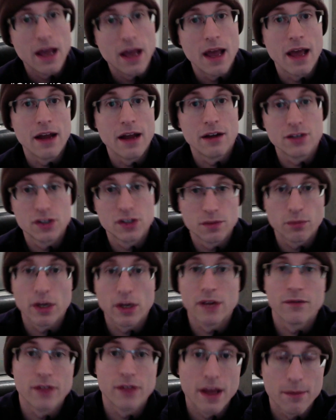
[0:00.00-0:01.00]
and I'll
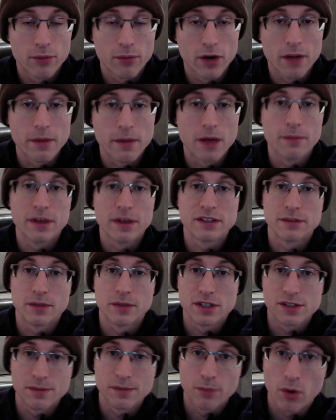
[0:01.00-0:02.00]
spring for that premium because I'm going
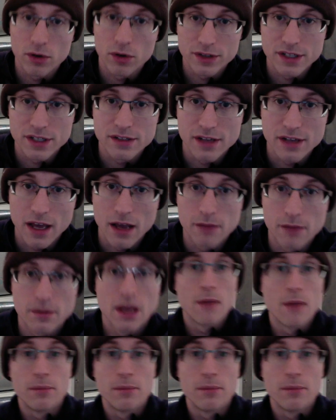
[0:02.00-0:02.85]
to support this game,